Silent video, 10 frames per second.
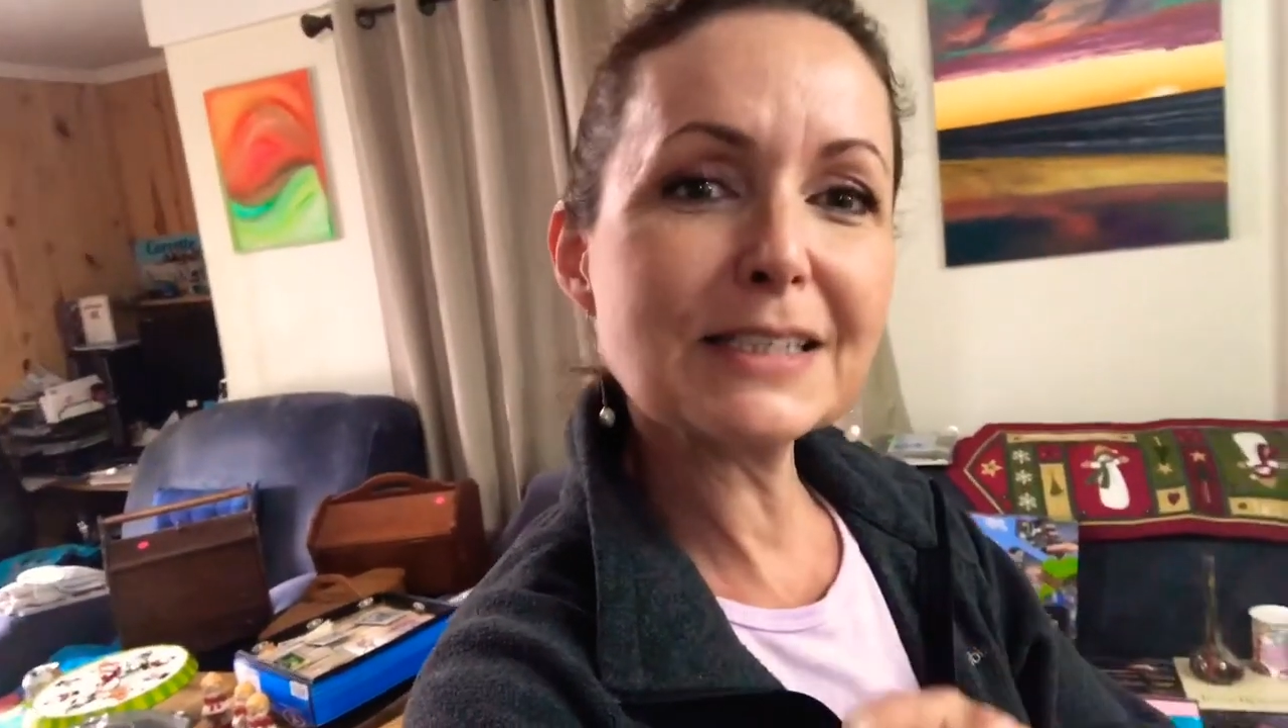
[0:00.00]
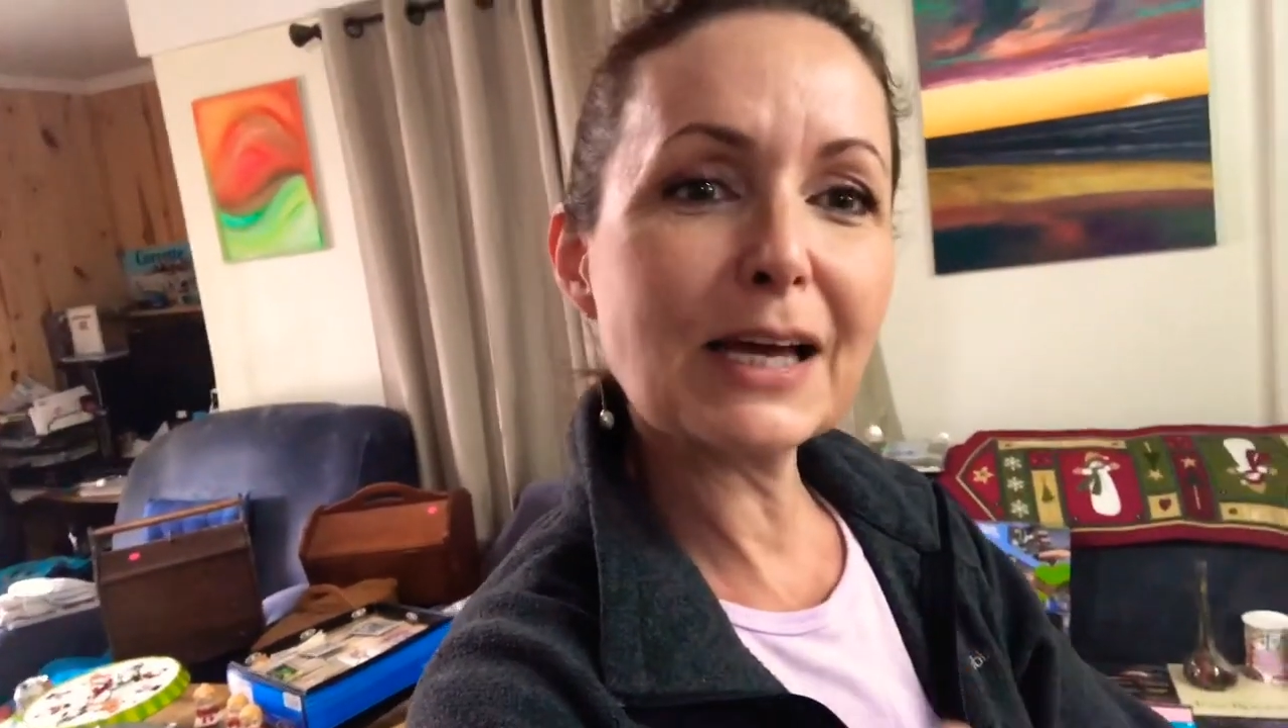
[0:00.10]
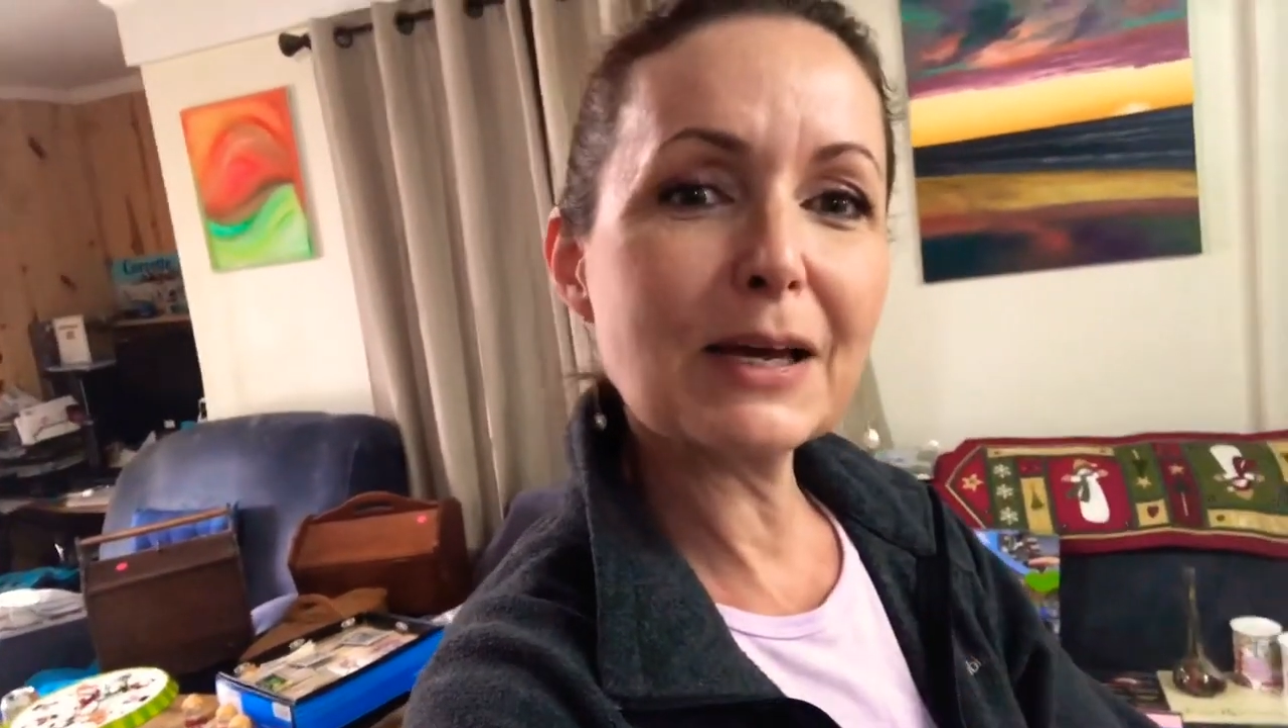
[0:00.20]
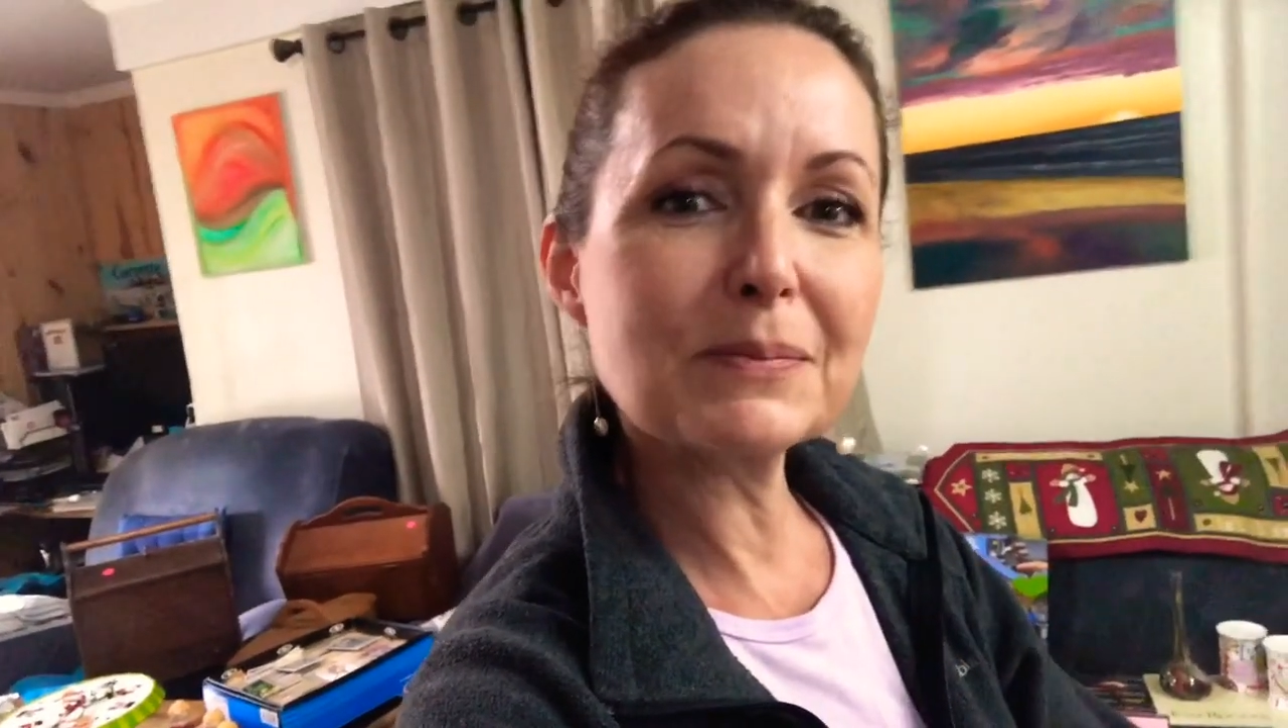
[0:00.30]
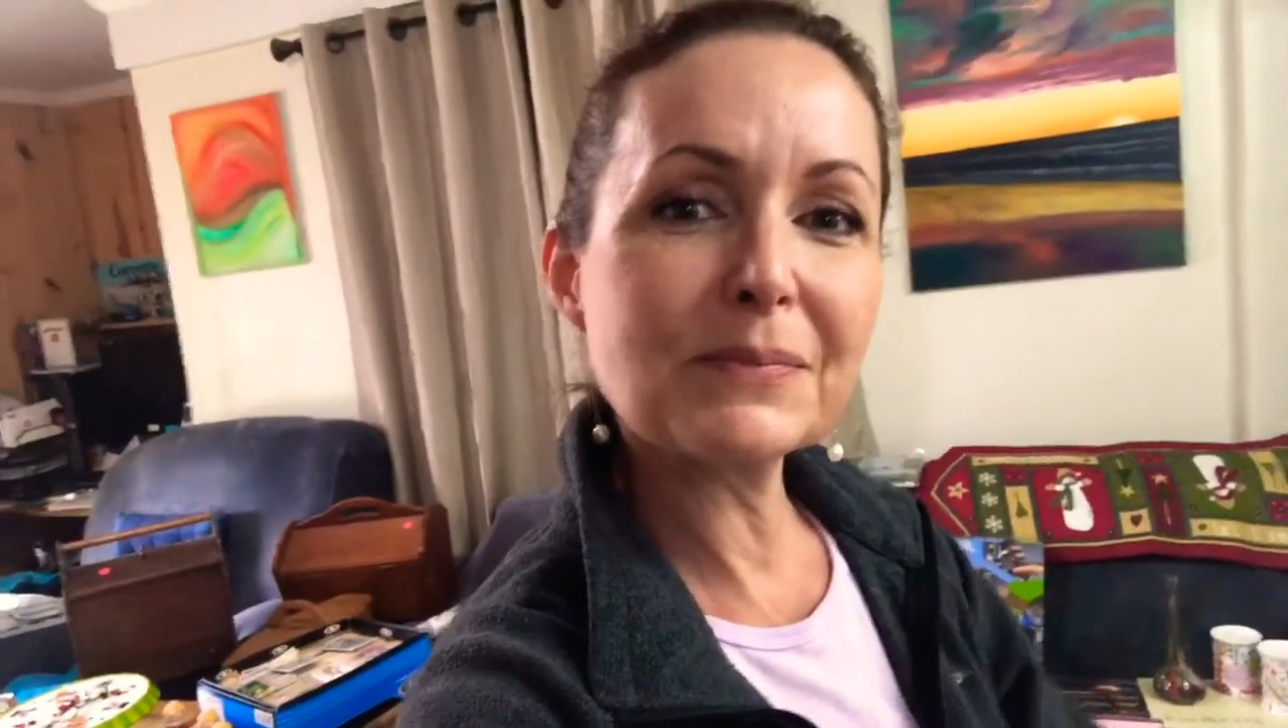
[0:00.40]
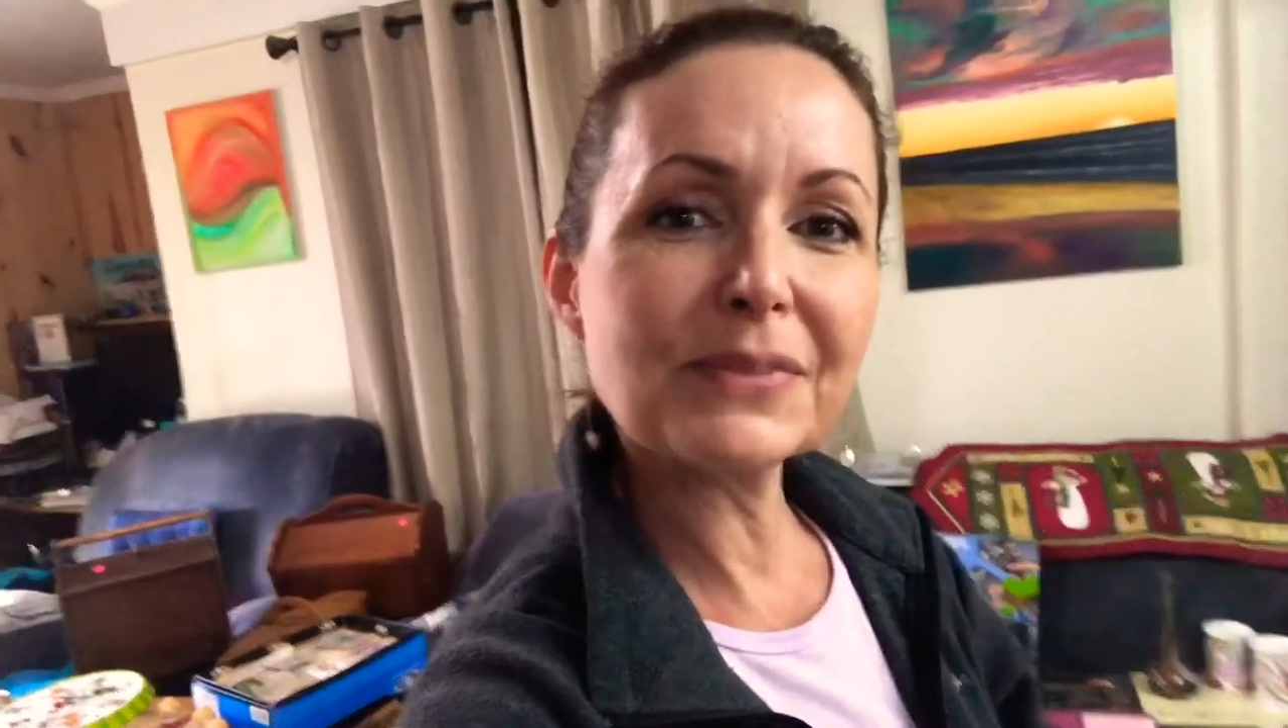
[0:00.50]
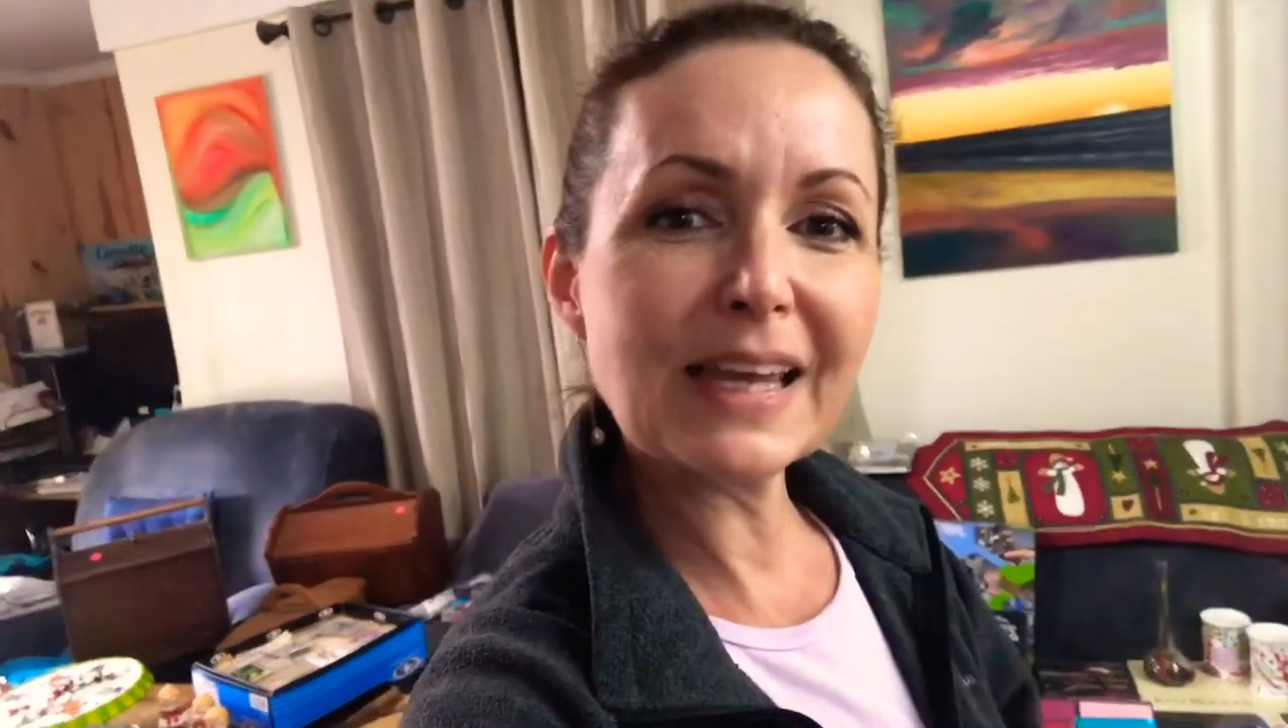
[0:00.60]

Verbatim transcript: time.